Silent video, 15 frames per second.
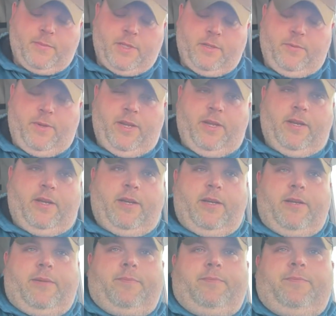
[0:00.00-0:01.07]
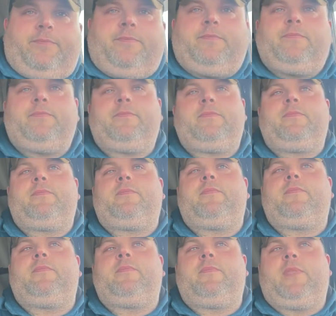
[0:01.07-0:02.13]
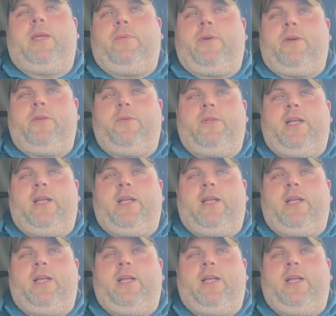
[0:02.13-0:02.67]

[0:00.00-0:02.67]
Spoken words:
going to